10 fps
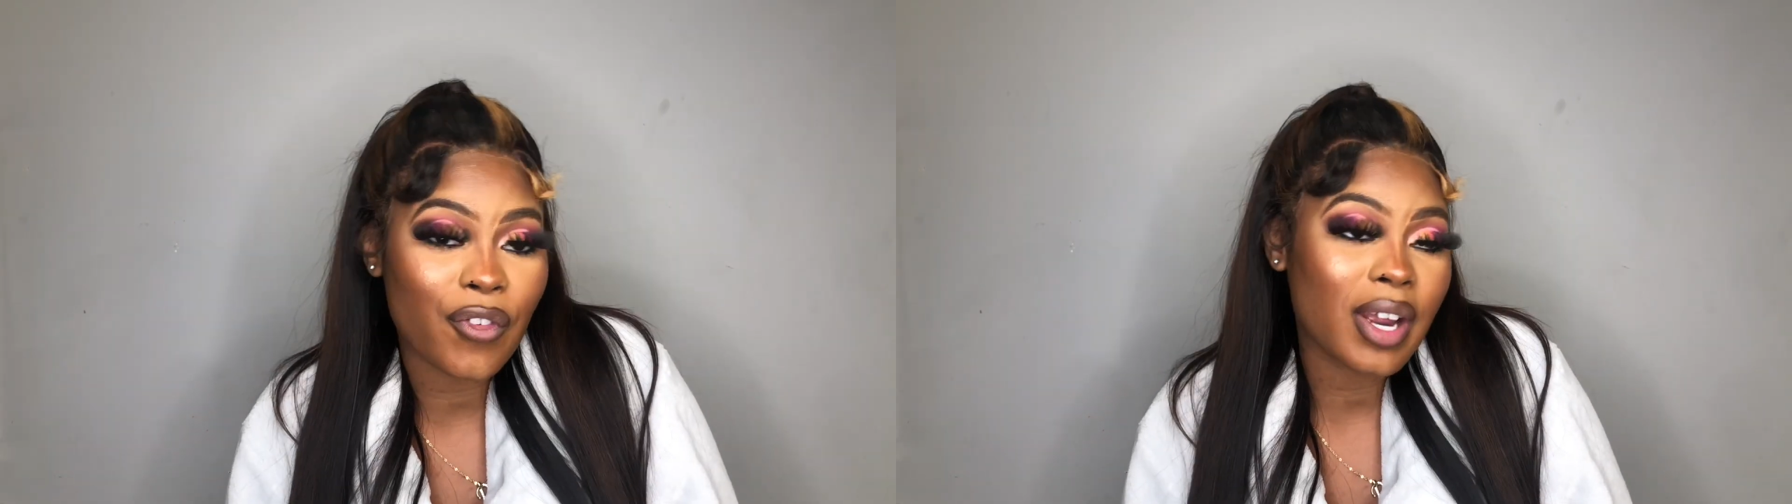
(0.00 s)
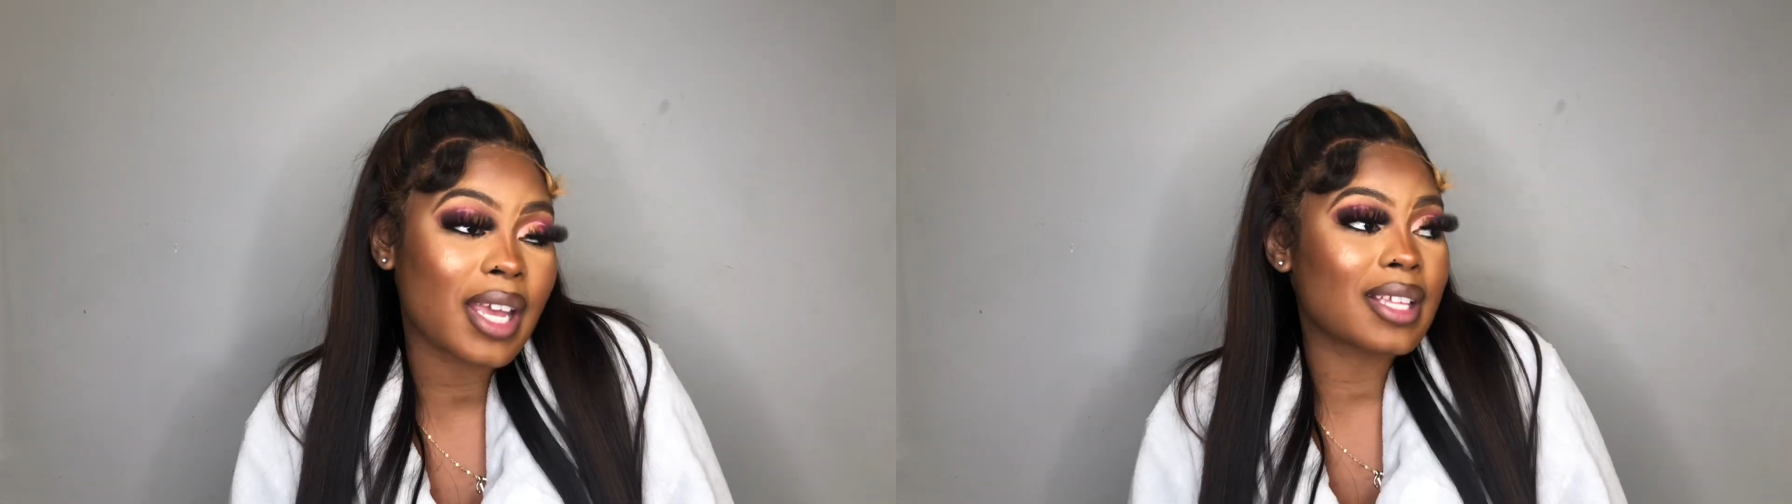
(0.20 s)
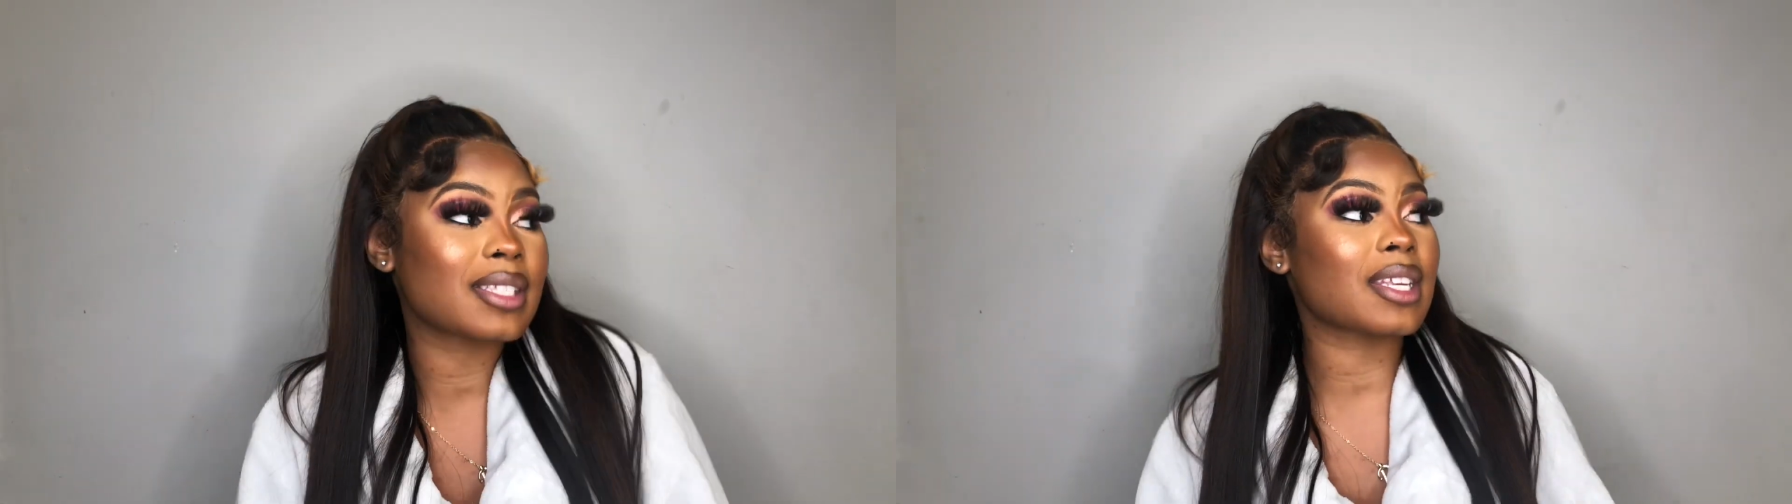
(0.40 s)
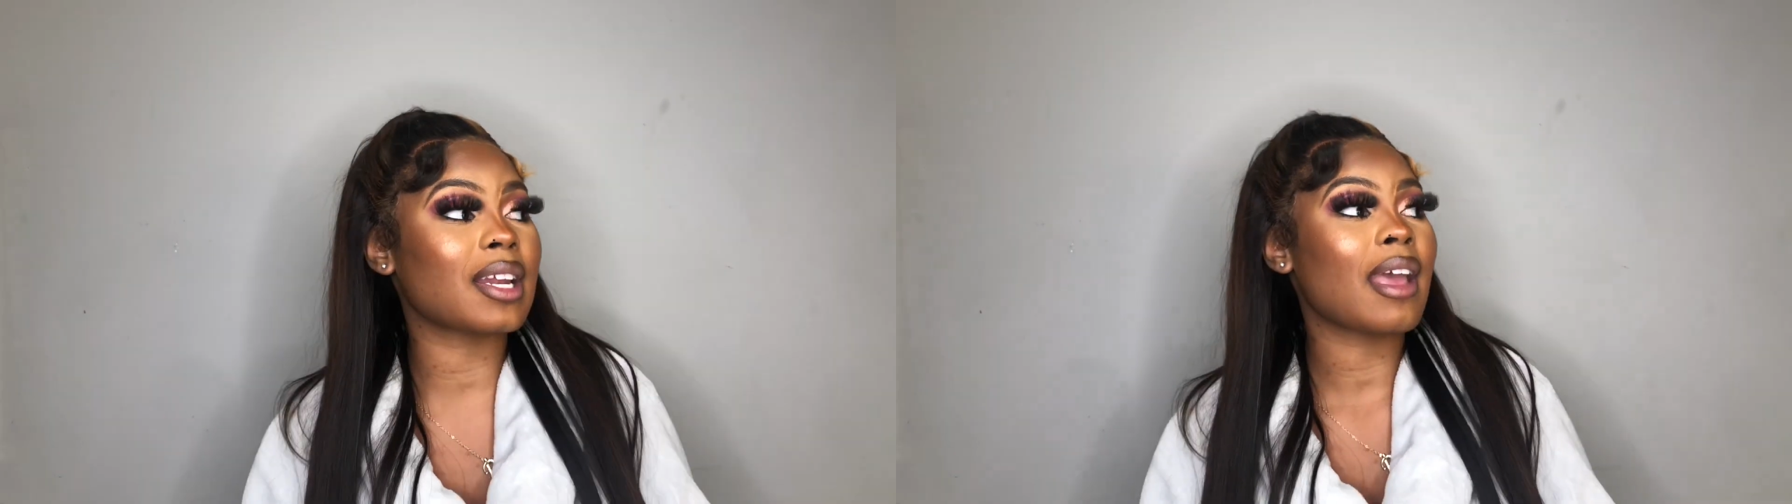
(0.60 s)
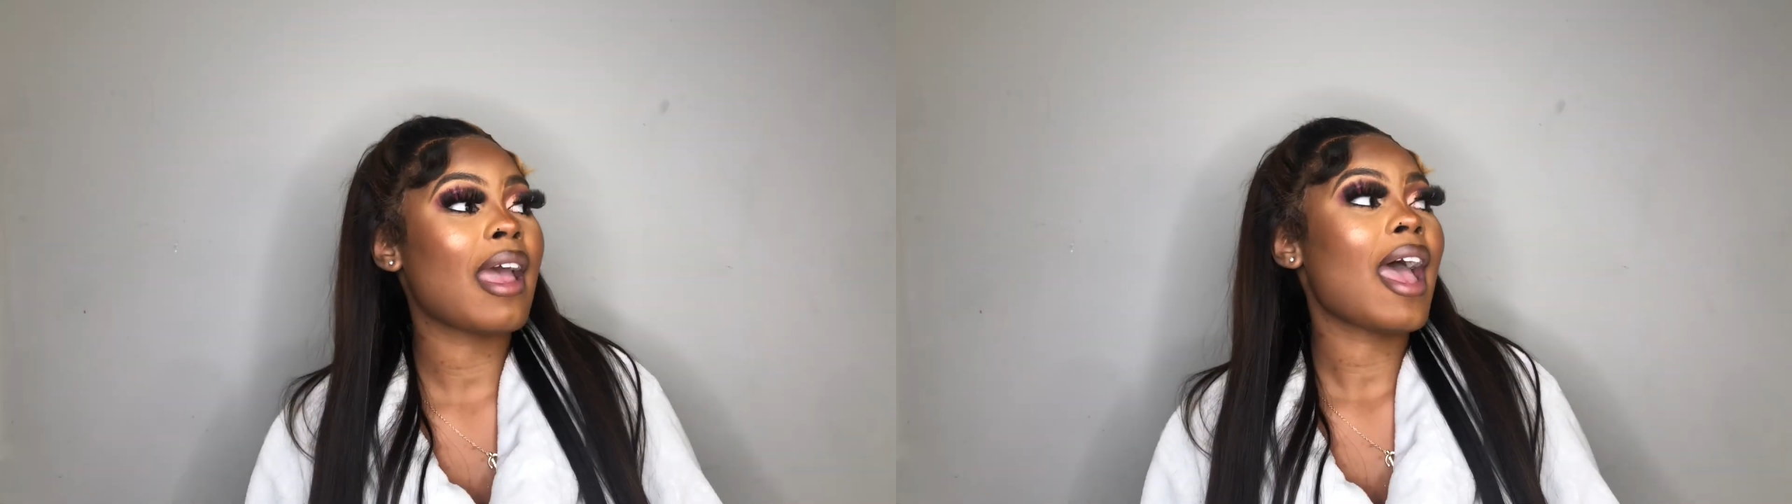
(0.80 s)
friends
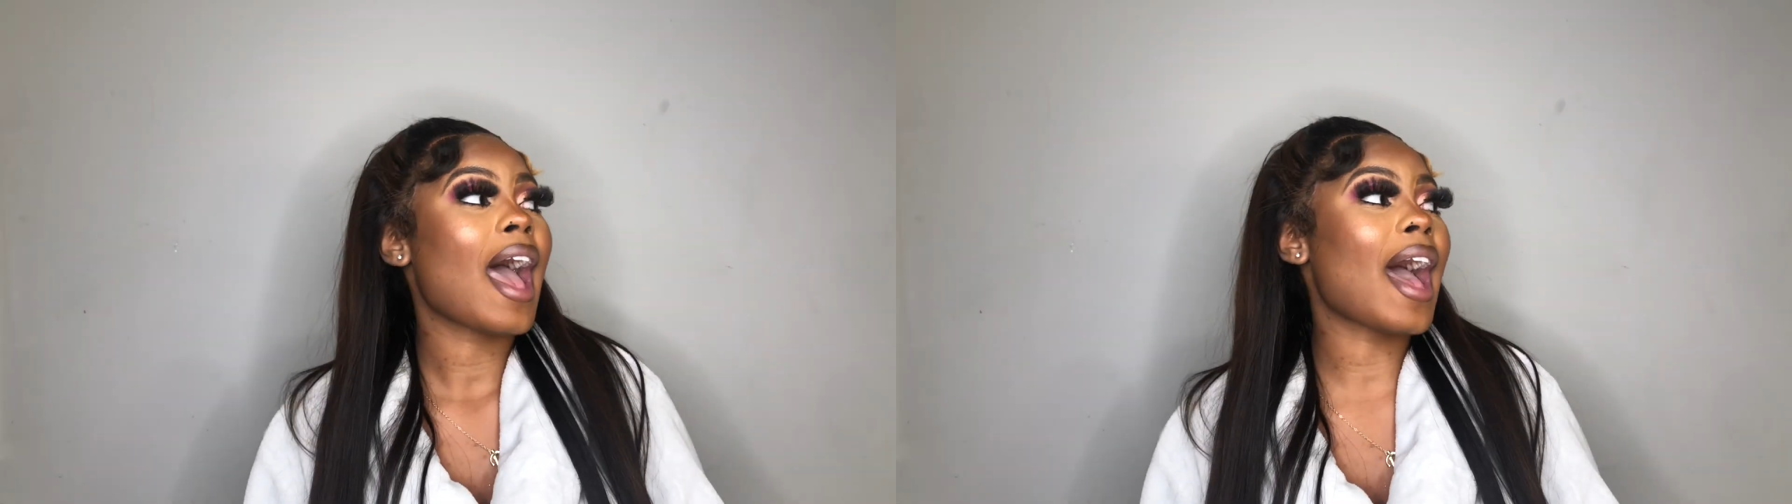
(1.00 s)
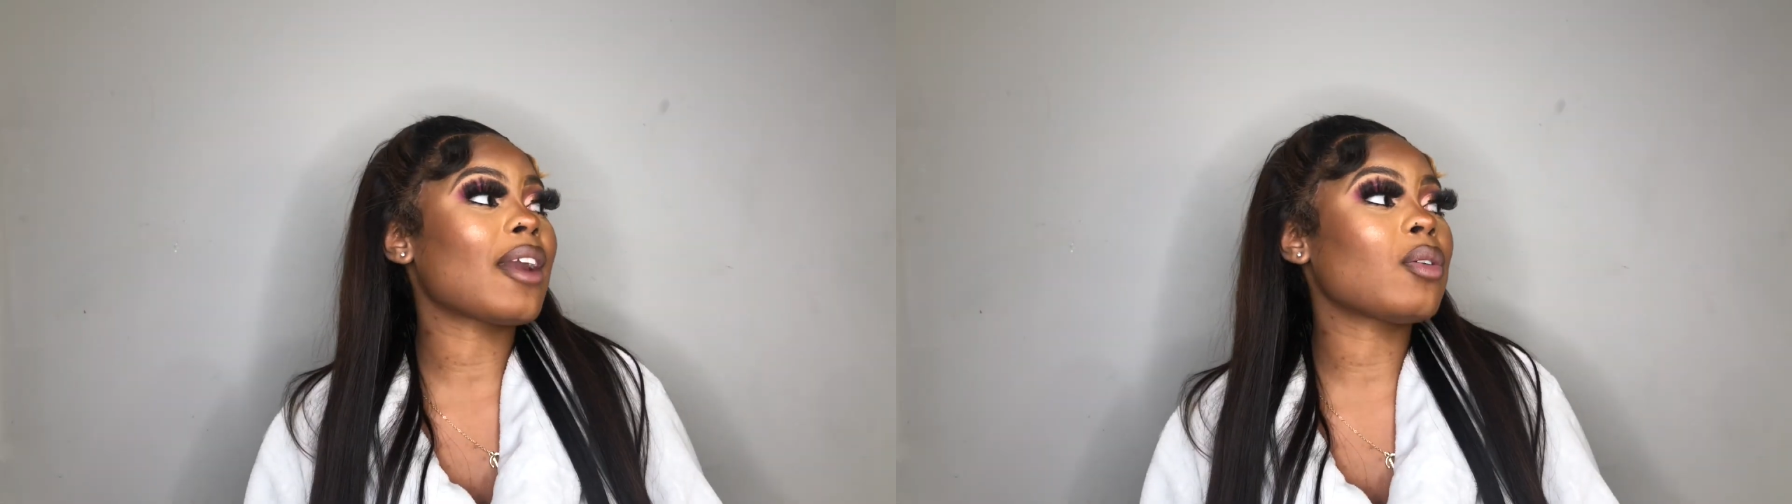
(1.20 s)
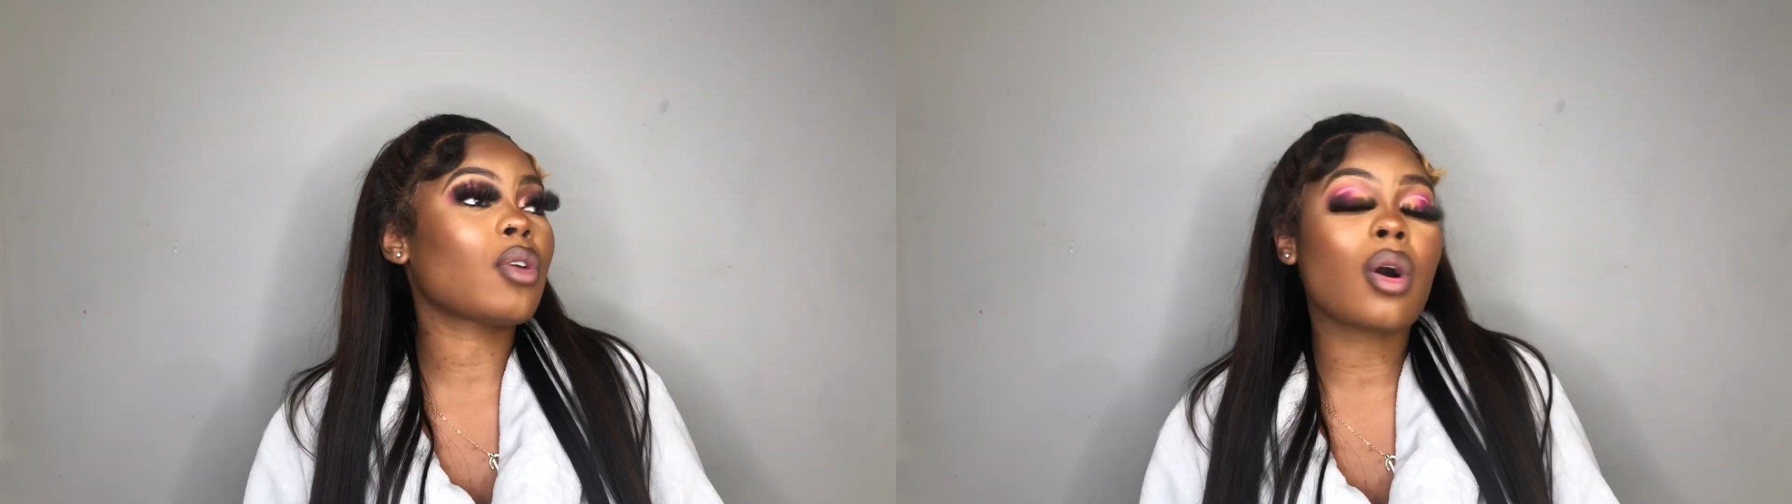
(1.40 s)
and I don't